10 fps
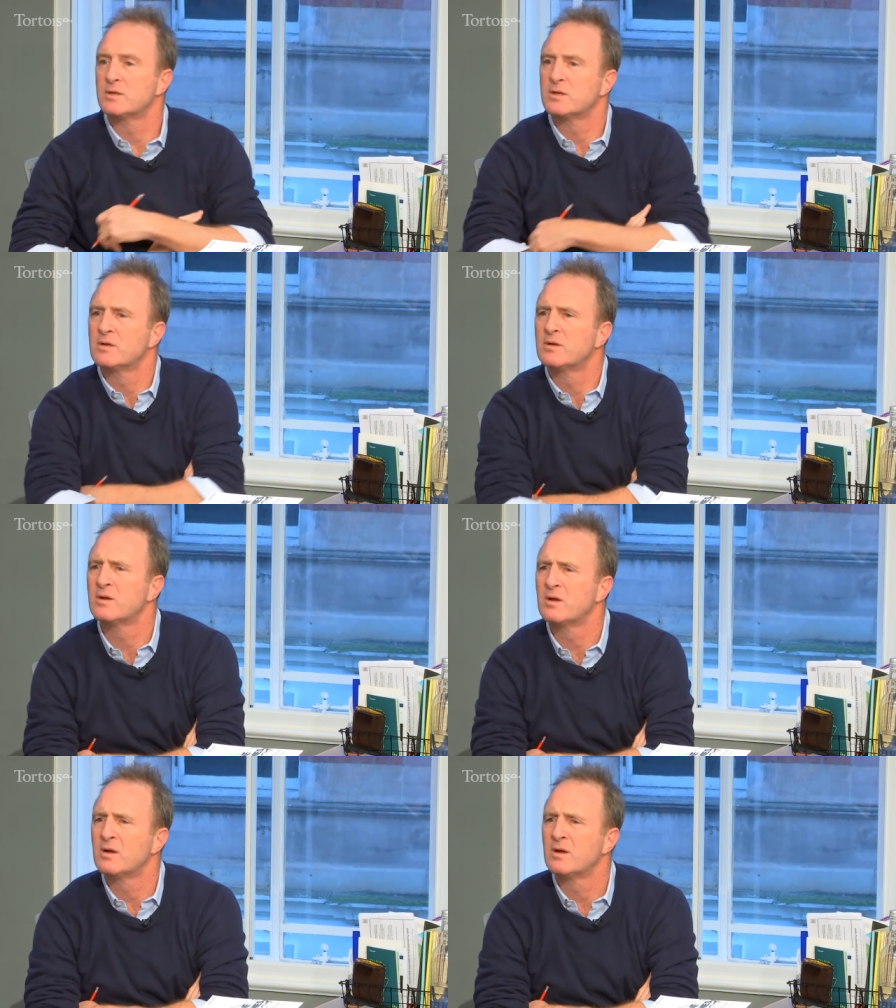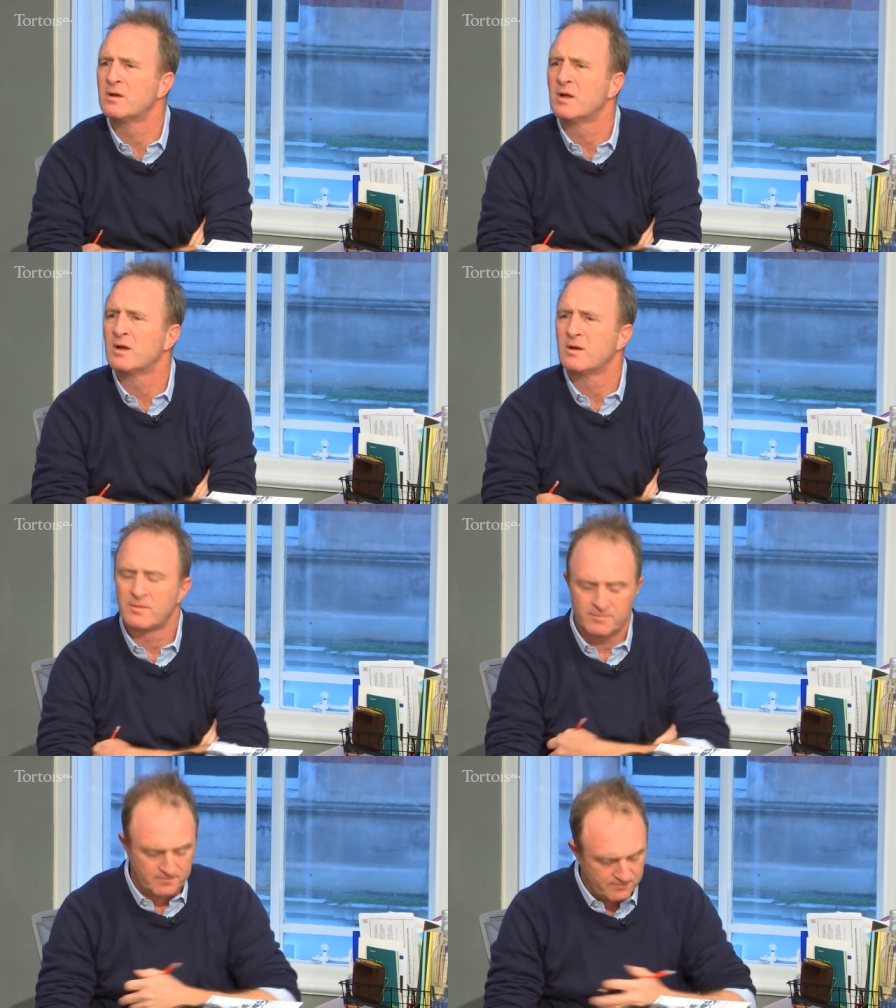Thank you. So, I'm Jack, I'm
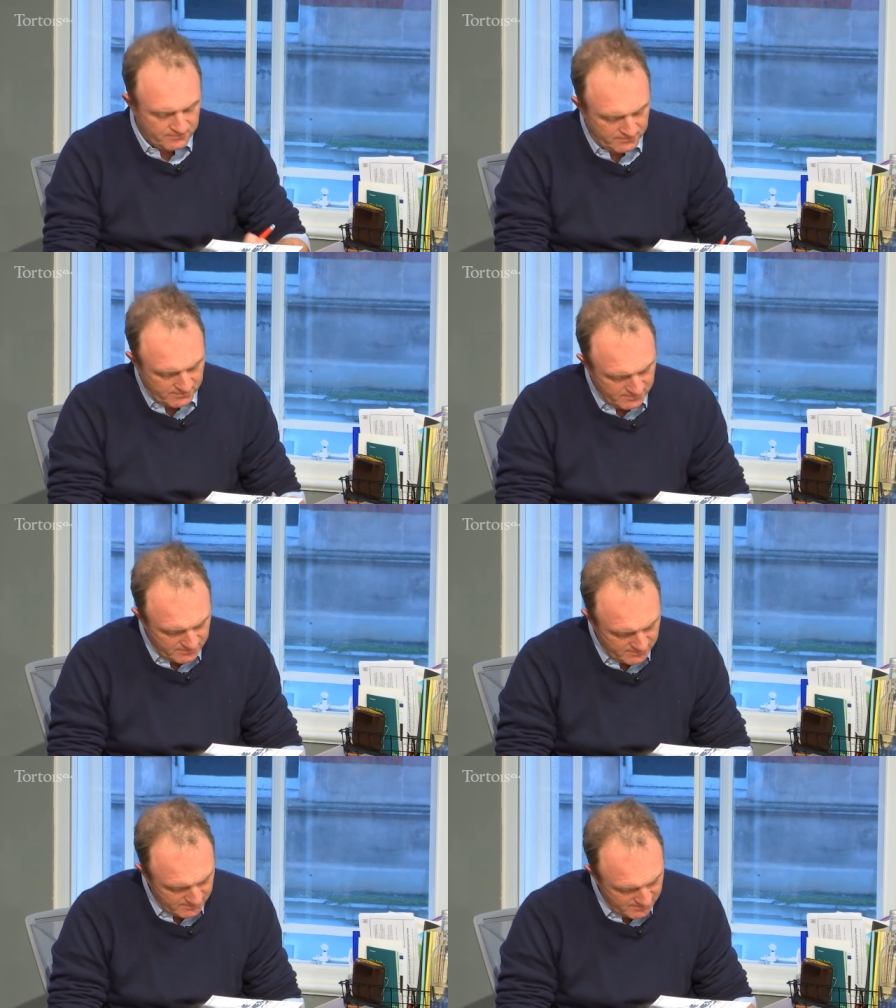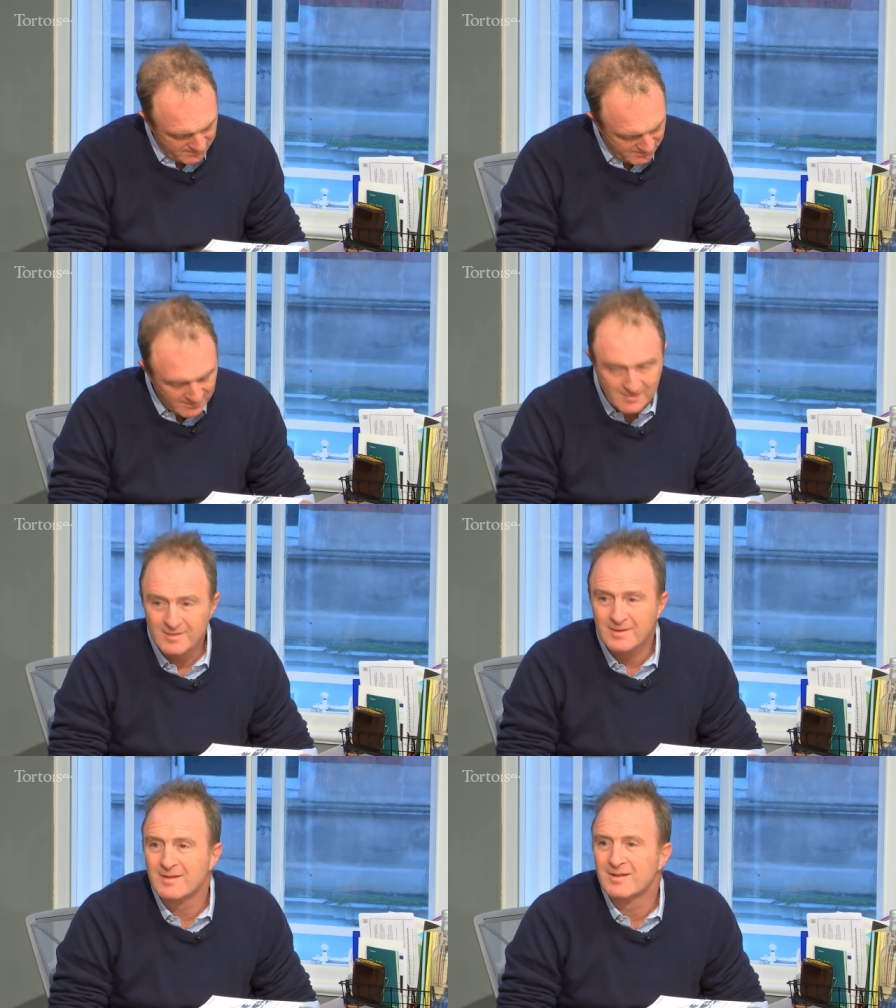from UCL, just to your
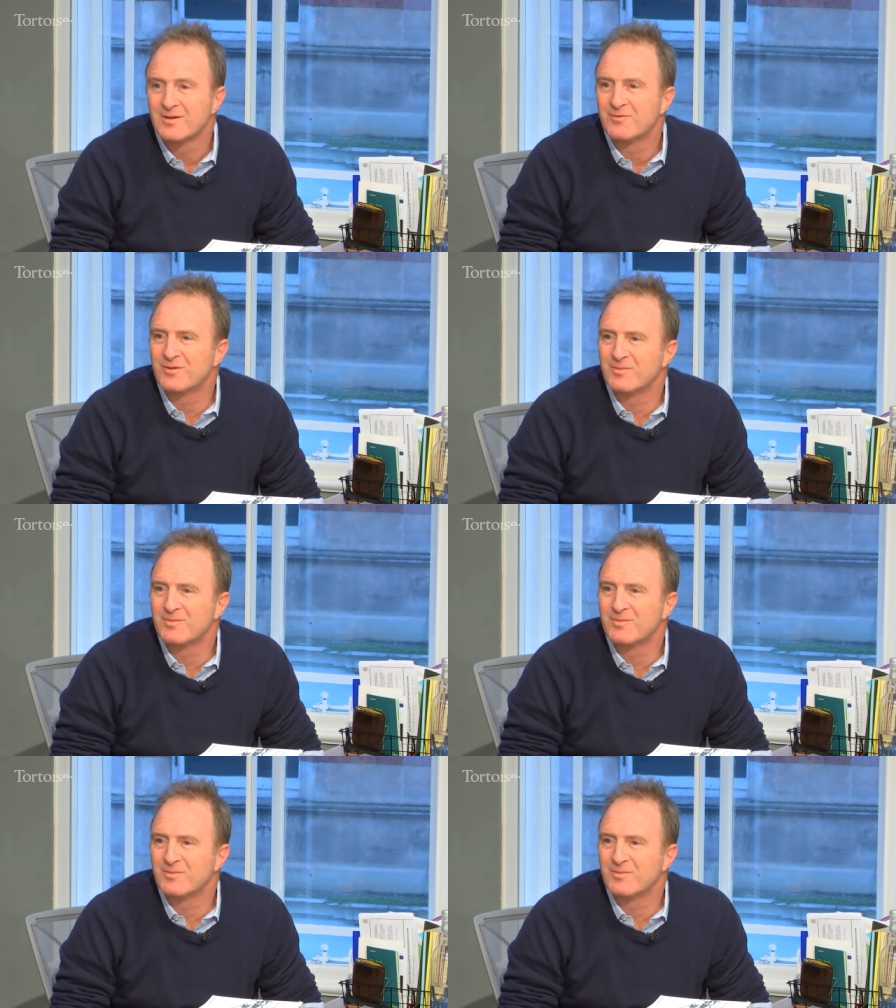point about...